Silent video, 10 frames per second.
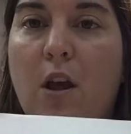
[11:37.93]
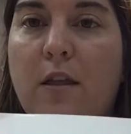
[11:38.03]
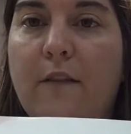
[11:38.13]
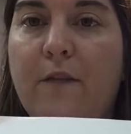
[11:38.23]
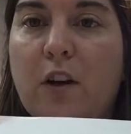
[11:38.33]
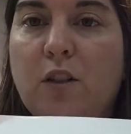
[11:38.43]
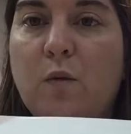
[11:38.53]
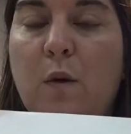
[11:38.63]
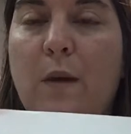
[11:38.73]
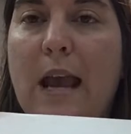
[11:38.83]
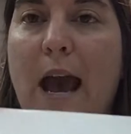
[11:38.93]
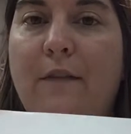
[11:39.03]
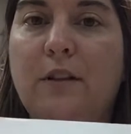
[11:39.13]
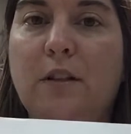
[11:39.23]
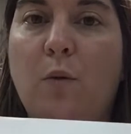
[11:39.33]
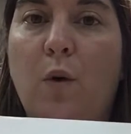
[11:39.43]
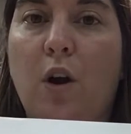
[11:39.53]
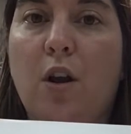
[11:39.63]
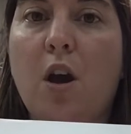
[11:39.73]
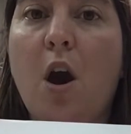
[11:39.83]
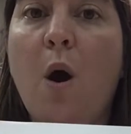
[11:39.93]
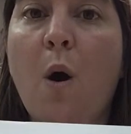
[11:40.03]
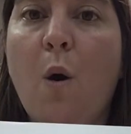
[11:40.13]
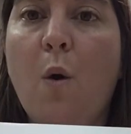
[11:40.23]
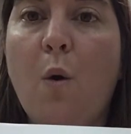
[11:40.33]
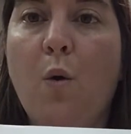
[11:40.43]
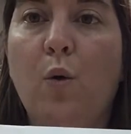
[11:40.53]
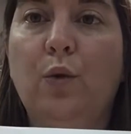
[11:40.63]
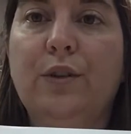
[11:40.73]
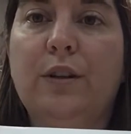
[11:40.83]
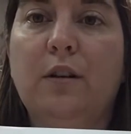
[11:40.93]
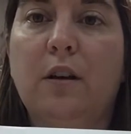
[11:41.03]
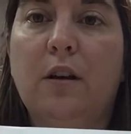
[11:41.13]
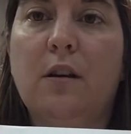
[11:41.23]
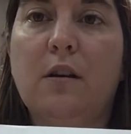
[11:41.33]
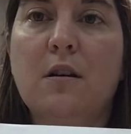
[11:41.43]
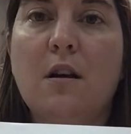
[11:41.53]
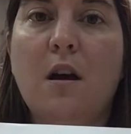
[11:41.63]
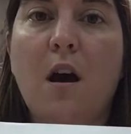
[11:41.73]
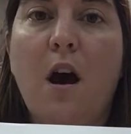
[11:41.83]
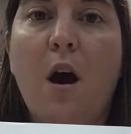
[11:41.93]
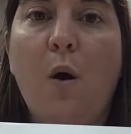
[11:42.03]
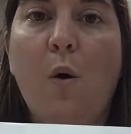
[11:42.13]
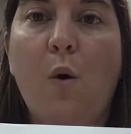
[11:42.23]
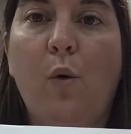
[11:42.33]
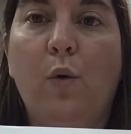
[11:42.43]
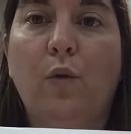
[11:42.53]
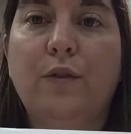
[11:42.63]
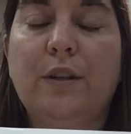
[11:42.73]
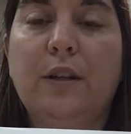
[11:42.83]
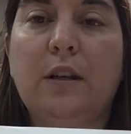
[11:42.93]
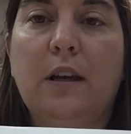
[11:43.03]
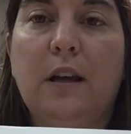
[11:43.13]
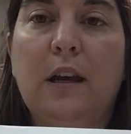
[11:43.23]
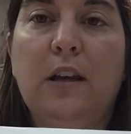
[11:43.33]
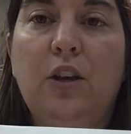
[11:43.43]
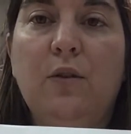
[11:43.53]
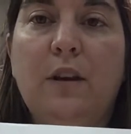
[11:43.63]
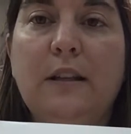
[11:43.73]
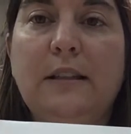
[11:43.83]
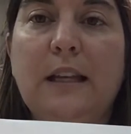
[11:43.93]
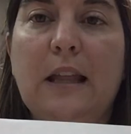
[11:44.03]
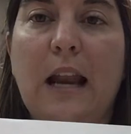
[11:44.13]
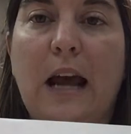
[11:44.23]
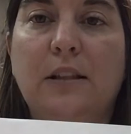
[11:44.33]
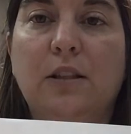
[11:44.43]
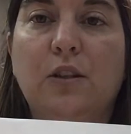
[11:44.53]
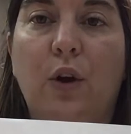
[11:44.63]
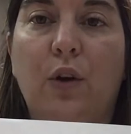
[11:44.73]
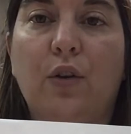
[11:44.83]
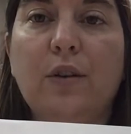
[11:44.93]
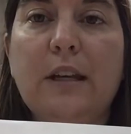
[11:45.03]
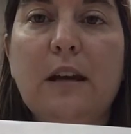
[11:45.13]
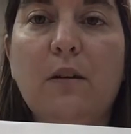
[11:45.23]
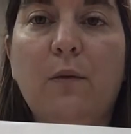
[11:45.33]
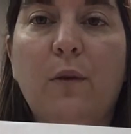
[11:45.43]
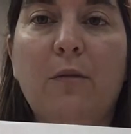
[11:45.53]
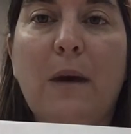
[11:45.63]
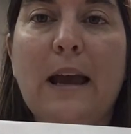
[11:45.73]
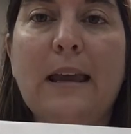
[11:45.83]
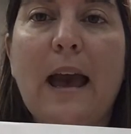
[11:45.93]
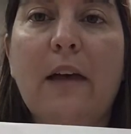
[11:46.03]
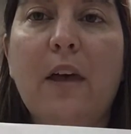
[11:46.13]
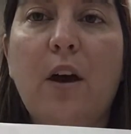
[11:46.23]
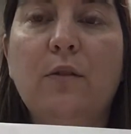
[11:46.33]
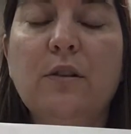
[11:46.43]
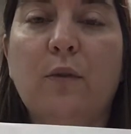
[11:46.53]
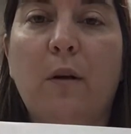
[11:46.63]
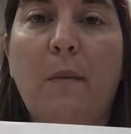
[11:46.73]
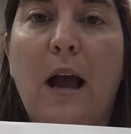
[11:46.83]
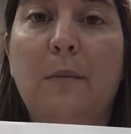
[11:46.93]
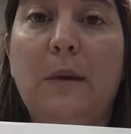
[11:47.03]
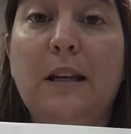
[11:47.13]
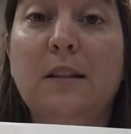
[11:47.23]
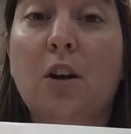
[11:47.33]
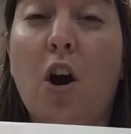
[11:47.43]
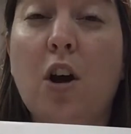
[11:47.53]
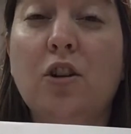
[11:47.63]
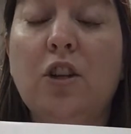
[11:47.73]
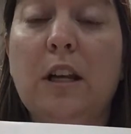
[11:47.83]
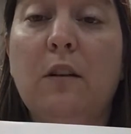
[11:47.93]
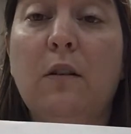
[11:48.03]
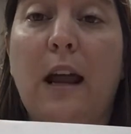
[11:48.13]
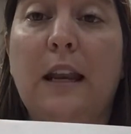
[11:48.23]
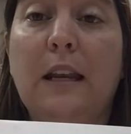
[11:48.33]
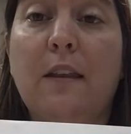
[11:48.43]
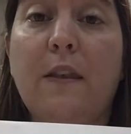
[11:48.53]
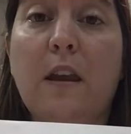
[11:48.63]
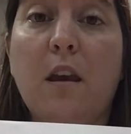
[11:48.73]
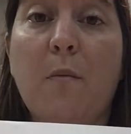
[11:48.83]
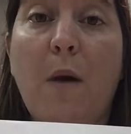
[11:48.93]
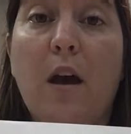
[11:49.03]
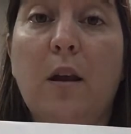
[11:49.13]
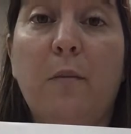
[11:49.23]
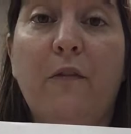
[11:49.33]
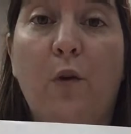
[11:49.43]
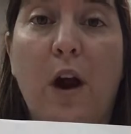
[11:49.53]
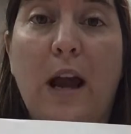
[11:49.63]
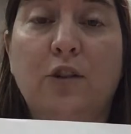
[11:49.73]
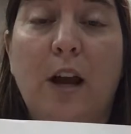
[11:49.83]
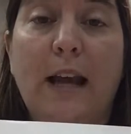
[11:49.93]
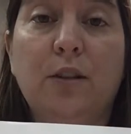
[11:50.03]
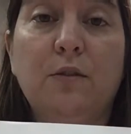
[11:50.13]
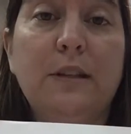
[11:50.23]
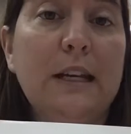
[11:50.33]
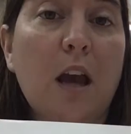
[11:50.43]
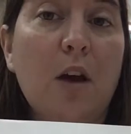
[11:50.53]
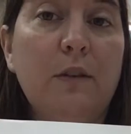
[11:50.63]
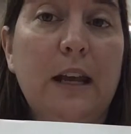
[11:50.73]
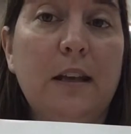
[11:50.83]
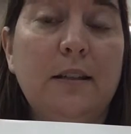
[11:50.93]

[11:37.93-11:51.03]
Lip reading: The first one we have is the word cold. Old. You can see that I circled it with my yellow to remind me it's caution. I need to think about it before I try to decode it.